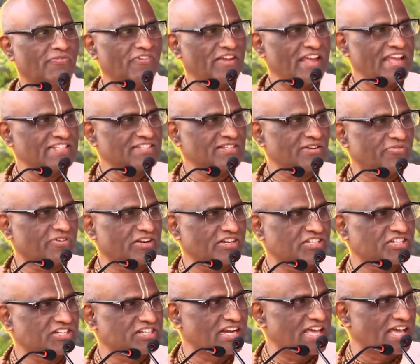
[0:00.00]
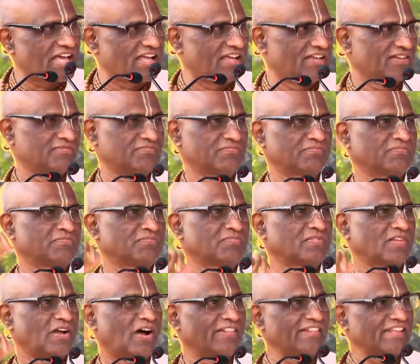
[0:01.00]
face of Krishna
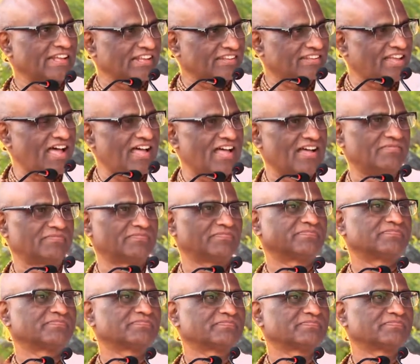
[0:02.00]
on the Ratha.